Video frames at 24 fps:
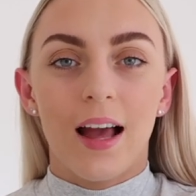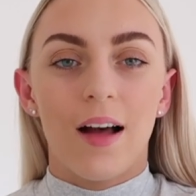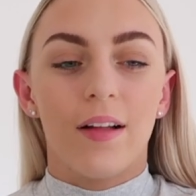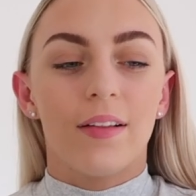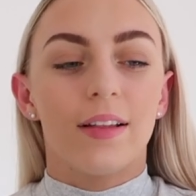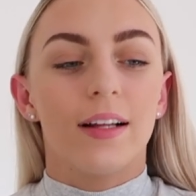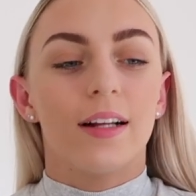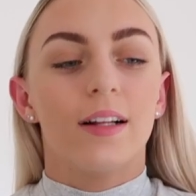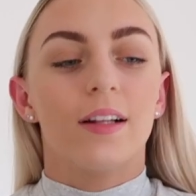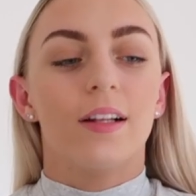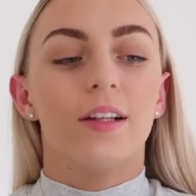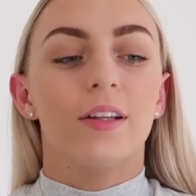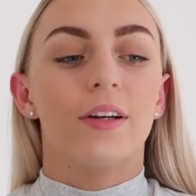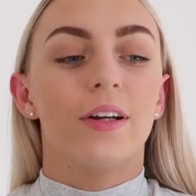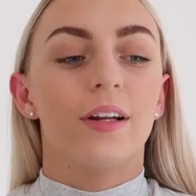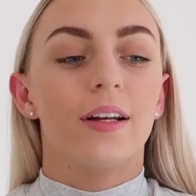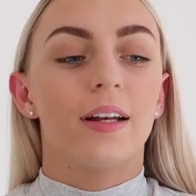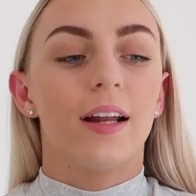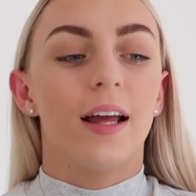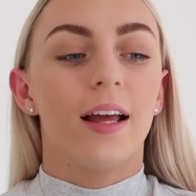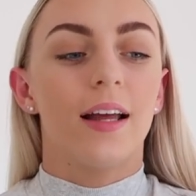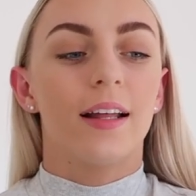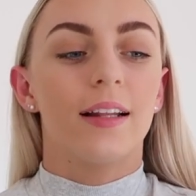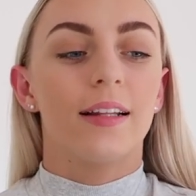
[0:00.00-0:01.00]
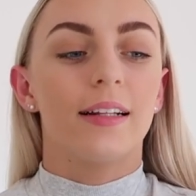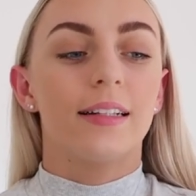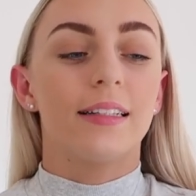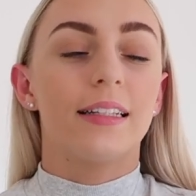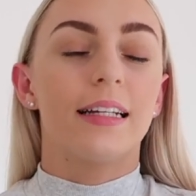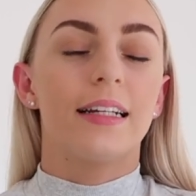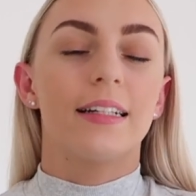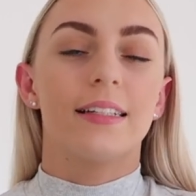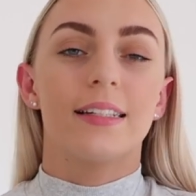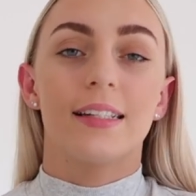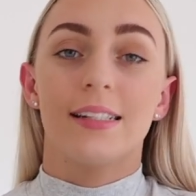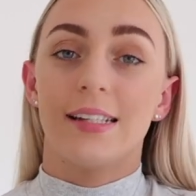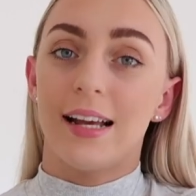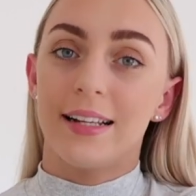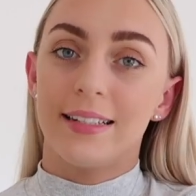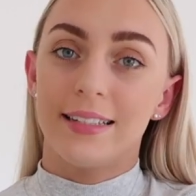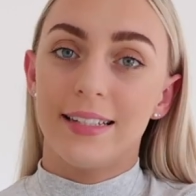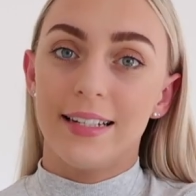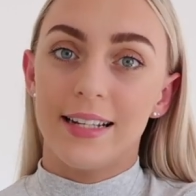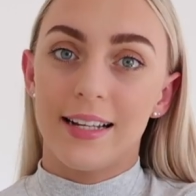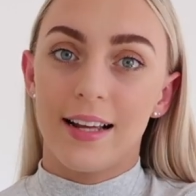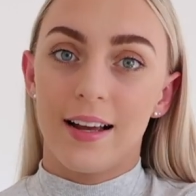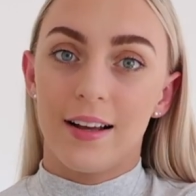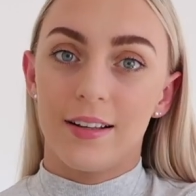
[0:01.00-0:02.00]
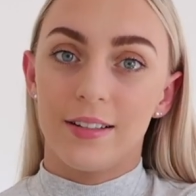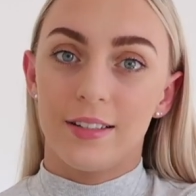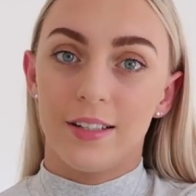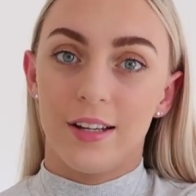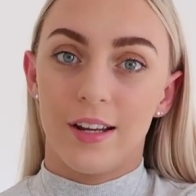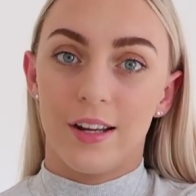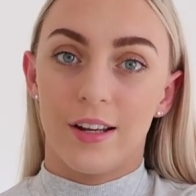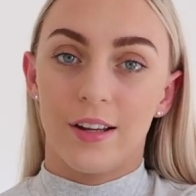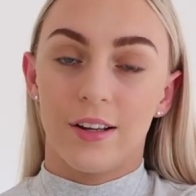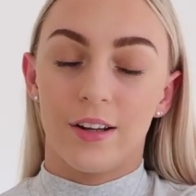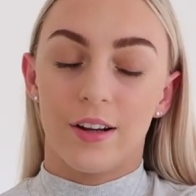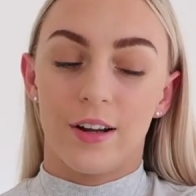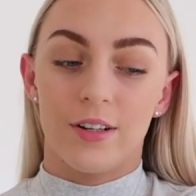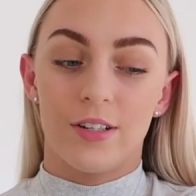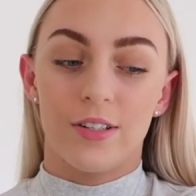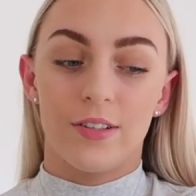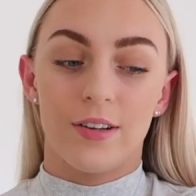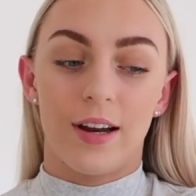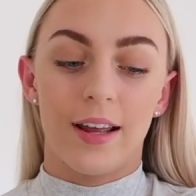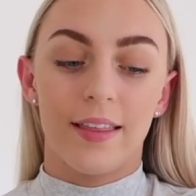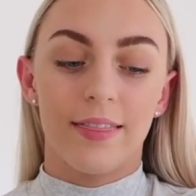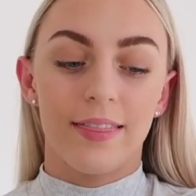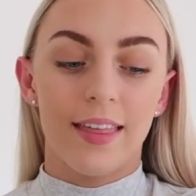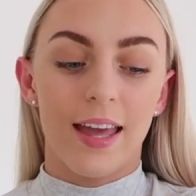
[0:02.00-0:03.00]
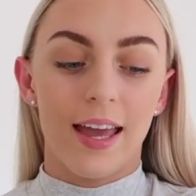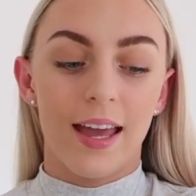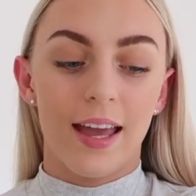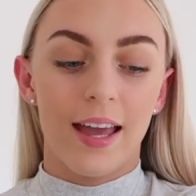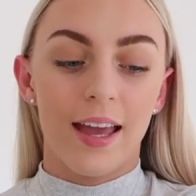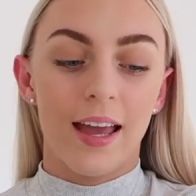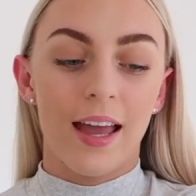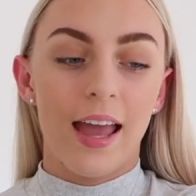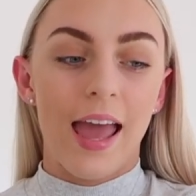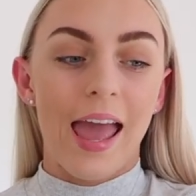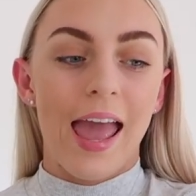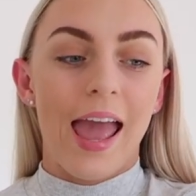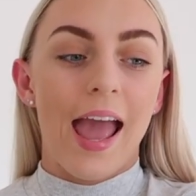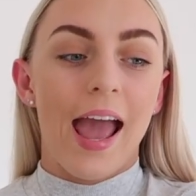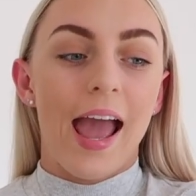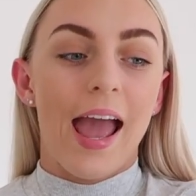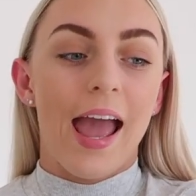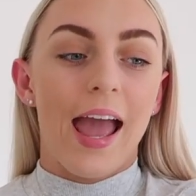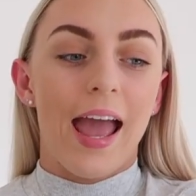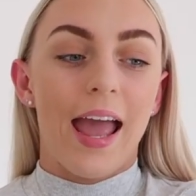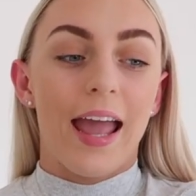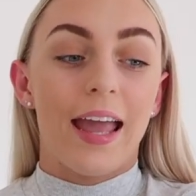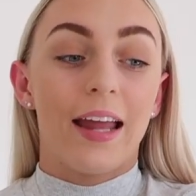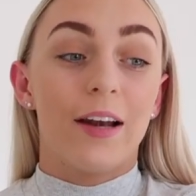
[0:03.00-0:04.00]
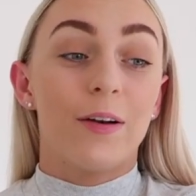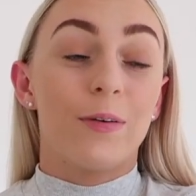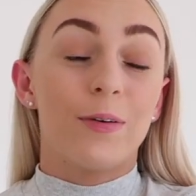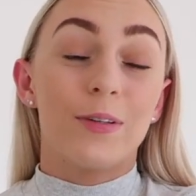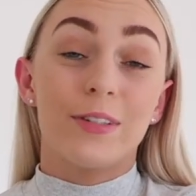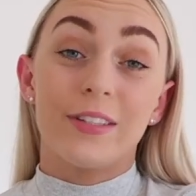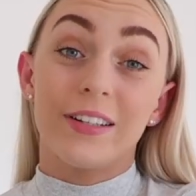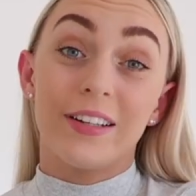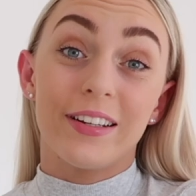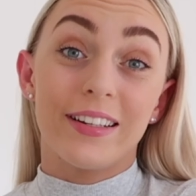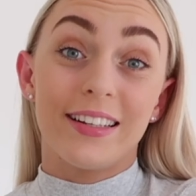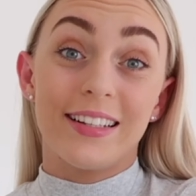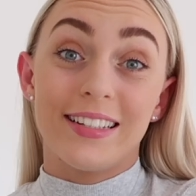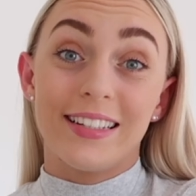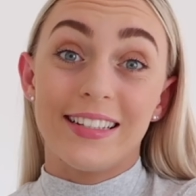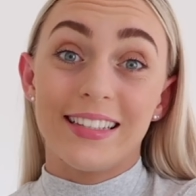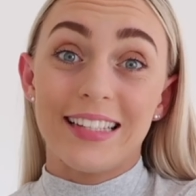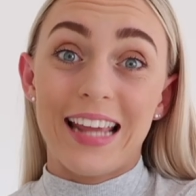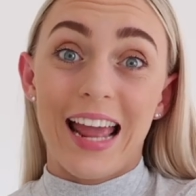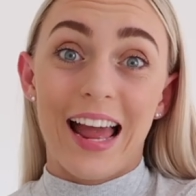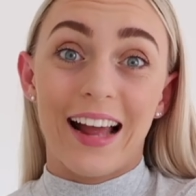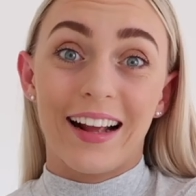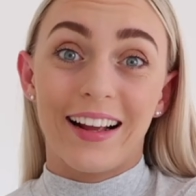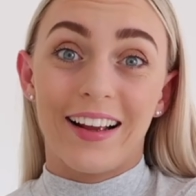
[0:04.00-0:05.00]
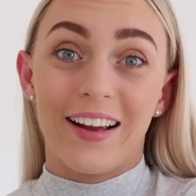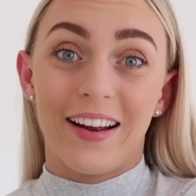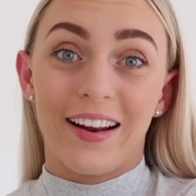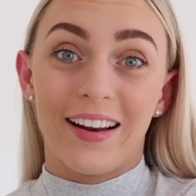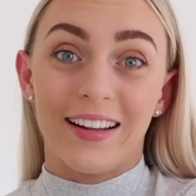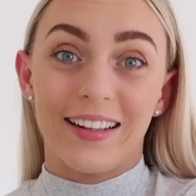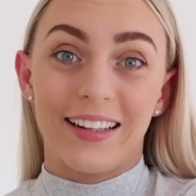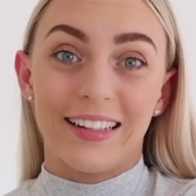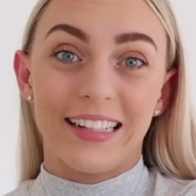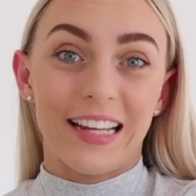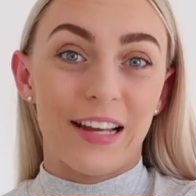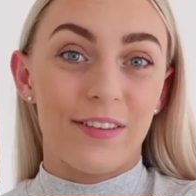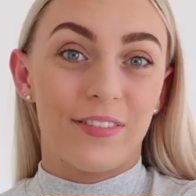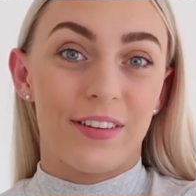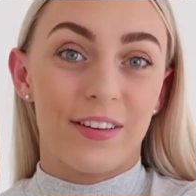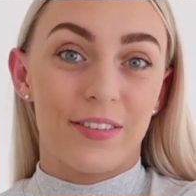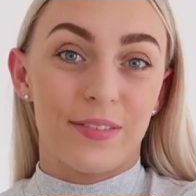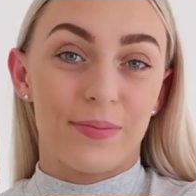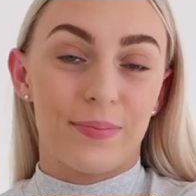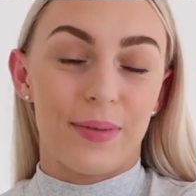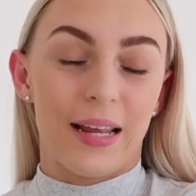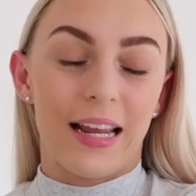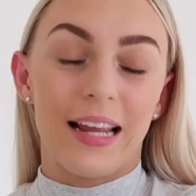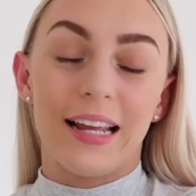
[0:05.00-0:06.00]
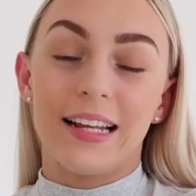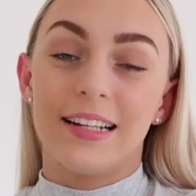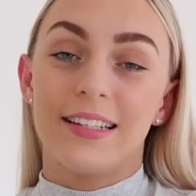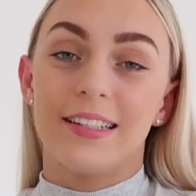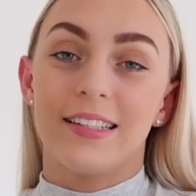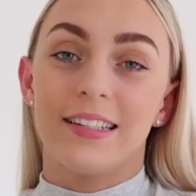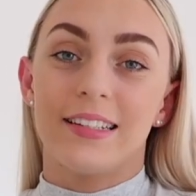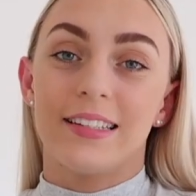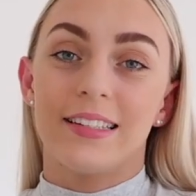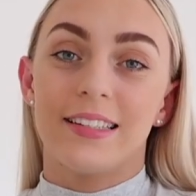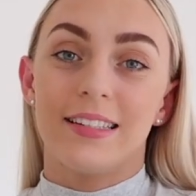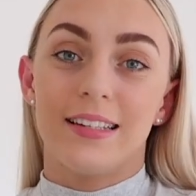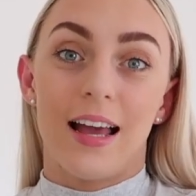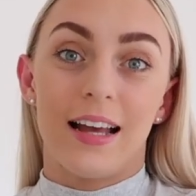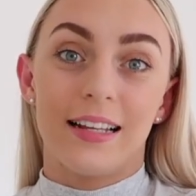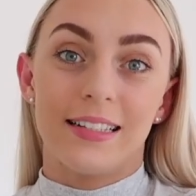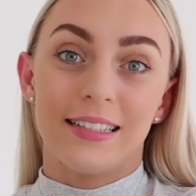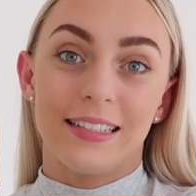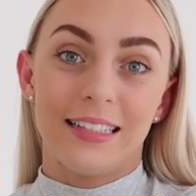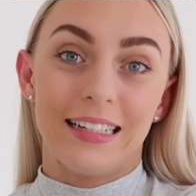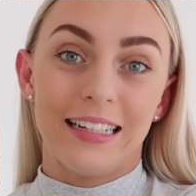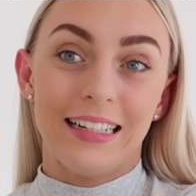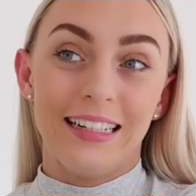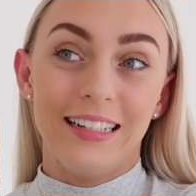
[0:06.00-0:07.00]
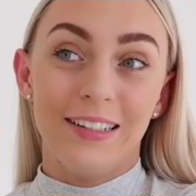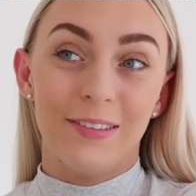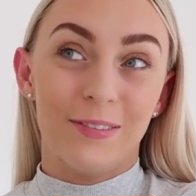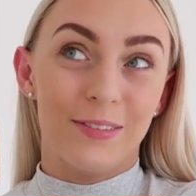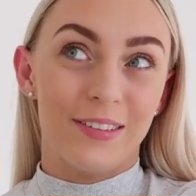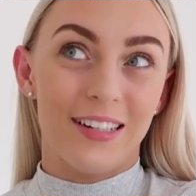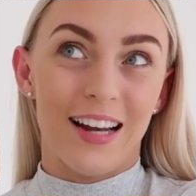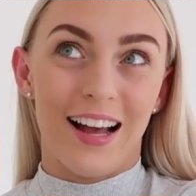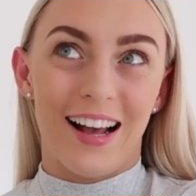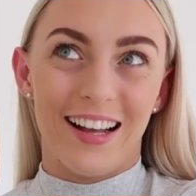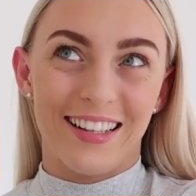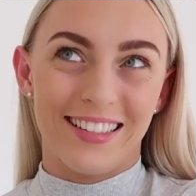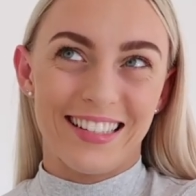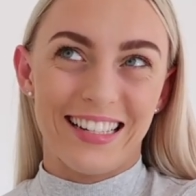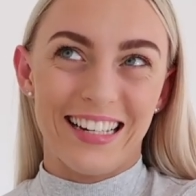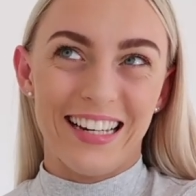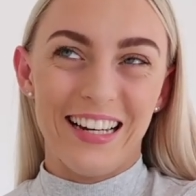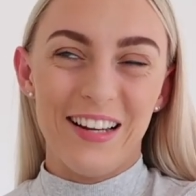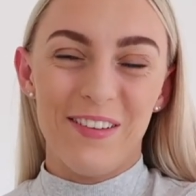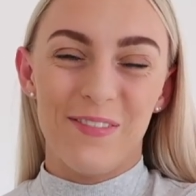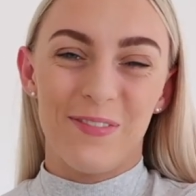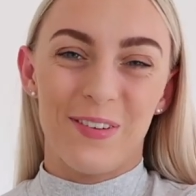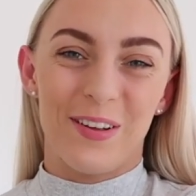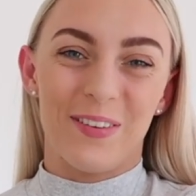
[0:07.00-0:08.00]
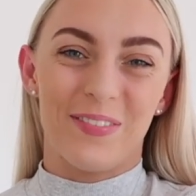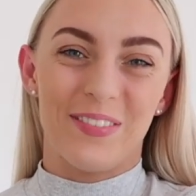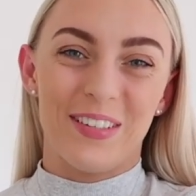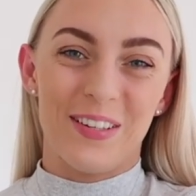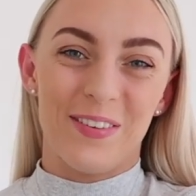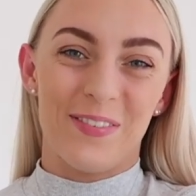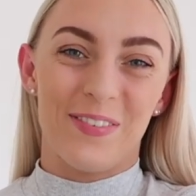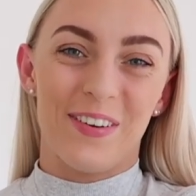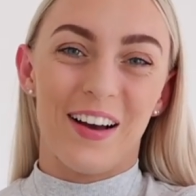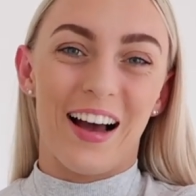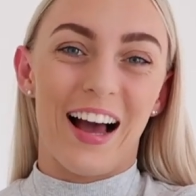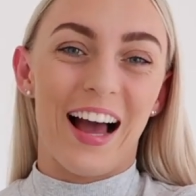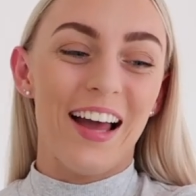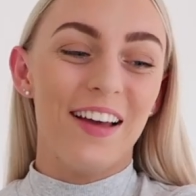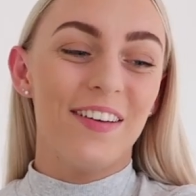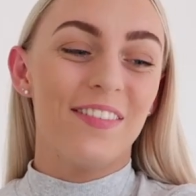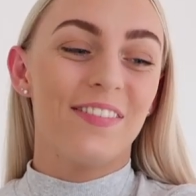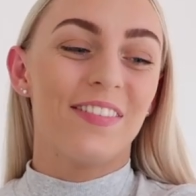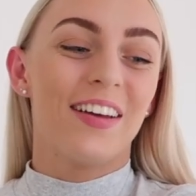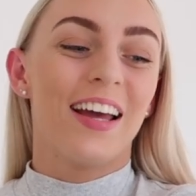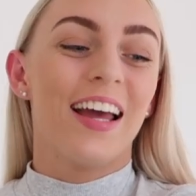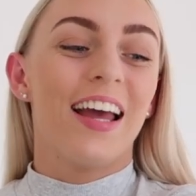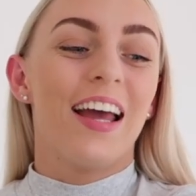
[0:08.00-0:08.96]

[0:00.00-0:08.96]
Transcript: I'll include the link to Nasty Gal so you can go straight there. And also the discount code that they've given me, it's just Nasty or Nasty 55